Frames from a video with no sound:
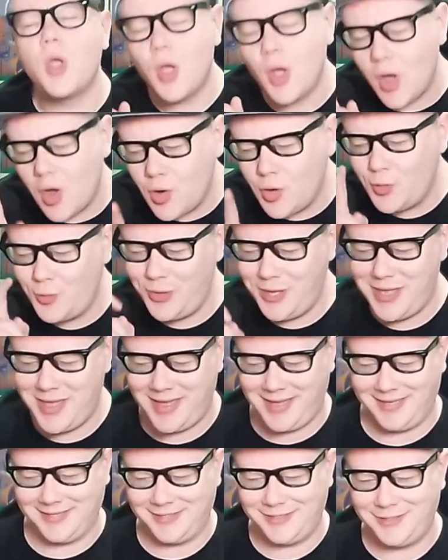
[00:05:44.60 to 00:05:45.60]
Oh,
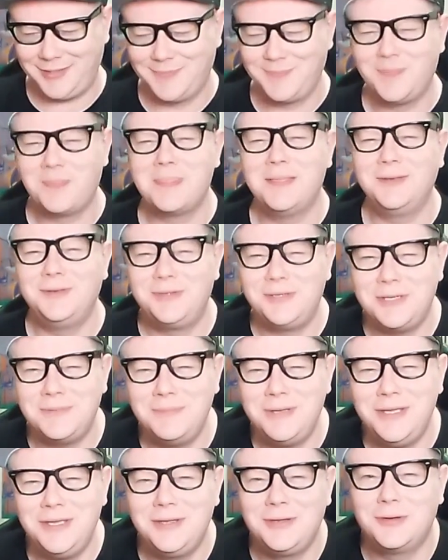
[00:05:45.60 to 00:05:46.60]
yes,
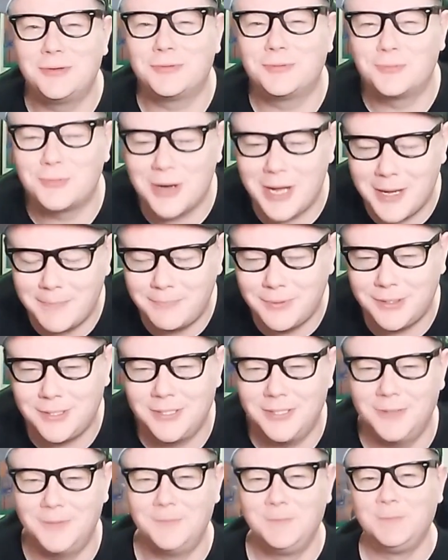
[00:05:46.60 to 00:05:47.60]
Jimmy
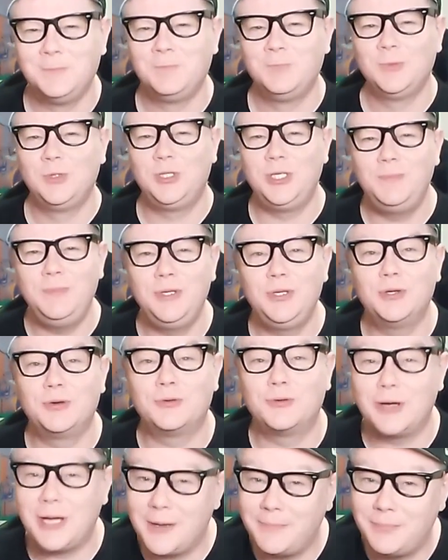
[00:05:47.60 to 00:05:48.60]
Garoppolo. Jimmy
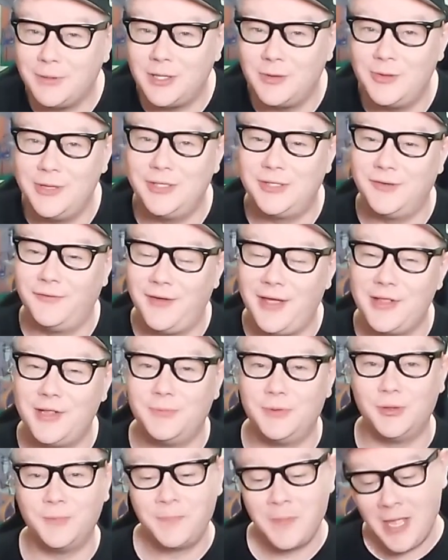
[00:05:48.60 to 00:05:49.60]
Garoppolo is
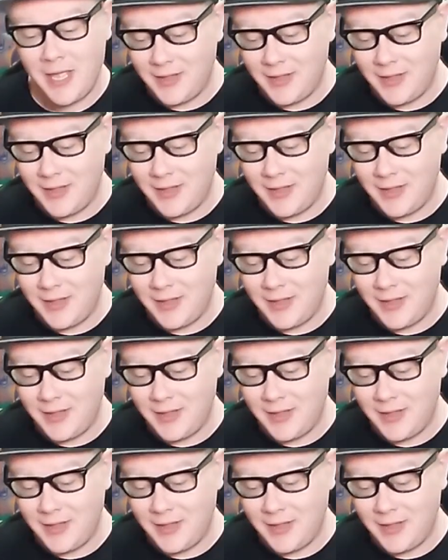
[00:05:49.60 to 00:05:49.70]
available.